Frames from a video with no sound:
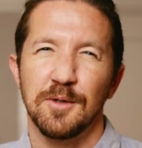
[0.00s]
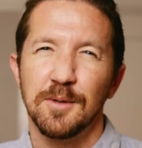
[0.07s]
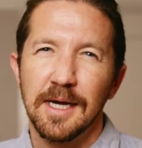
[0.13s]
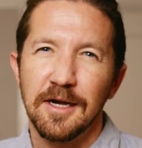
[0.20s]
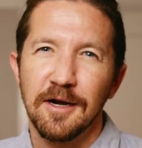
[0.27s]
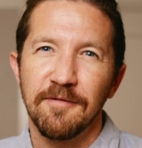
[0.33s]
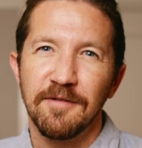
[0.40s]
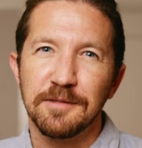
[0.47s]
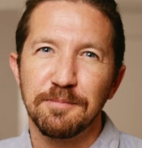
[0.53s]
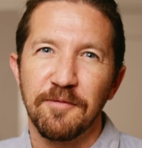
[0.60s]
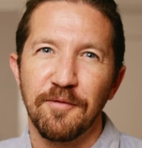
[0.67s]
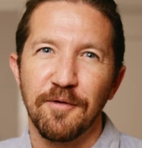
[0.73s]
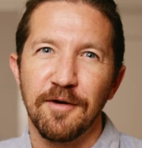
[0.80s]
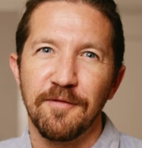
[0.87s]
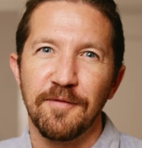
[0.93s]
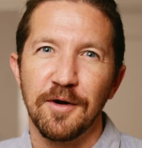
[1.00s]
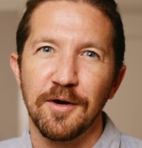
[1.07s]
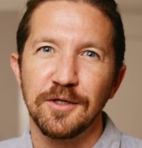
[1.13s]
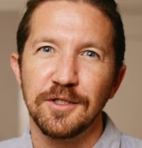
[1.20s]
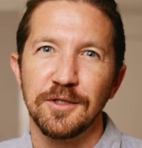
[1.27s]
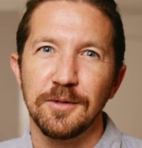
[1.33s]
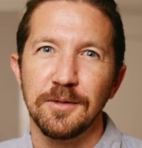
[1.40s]
you get nervous before a
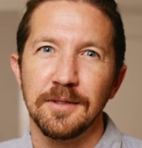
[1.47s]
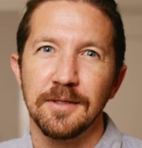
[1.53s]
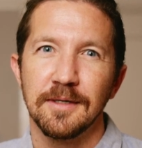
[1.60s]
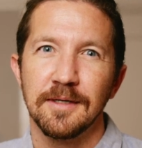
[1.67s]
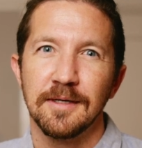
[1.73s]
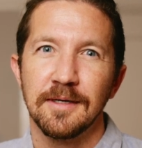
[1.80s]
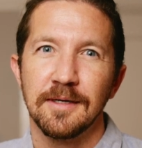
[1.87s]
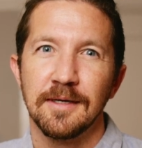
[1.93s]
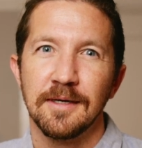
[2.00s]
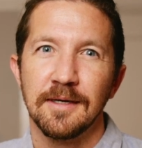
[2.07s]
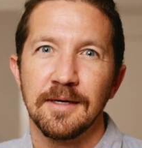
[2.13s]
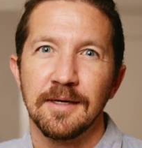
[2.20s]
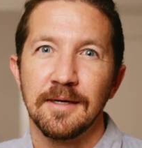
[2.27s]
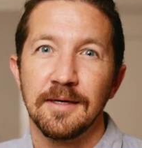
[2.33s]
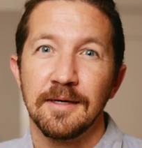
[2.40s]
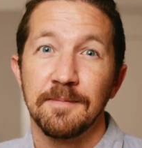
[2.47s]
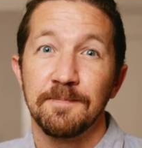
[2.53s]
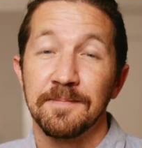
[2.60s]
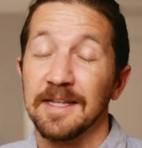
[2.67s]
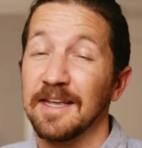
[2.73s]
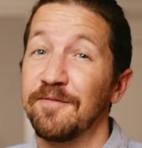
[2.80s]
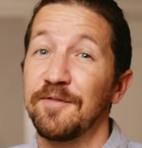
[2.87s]
photo shoot?
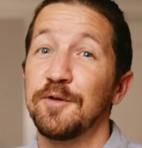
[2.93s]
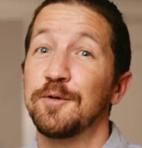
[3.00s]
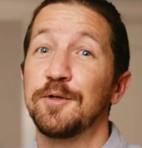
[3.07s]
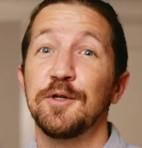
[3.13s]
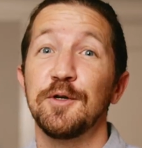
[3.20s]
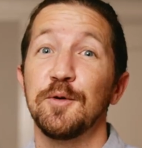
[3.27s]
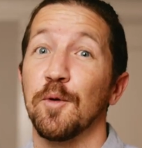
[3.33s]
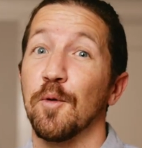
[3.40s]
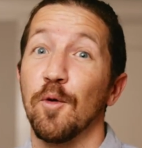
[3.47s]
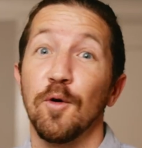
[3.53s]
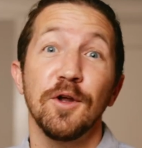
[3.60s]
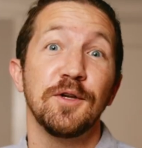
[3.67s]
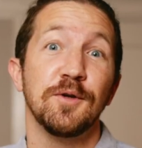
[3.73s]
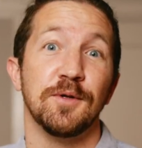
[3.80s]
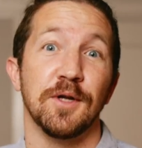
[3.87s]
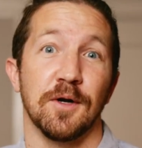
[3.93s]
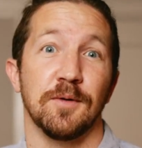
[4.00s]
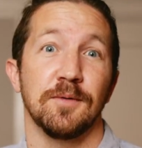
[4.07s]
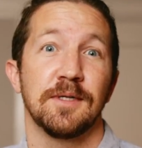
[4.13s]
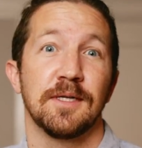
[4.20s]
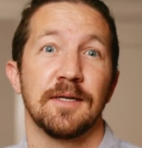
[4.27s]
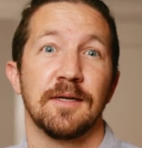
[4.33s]
If you do or you
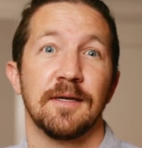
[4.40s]
don't,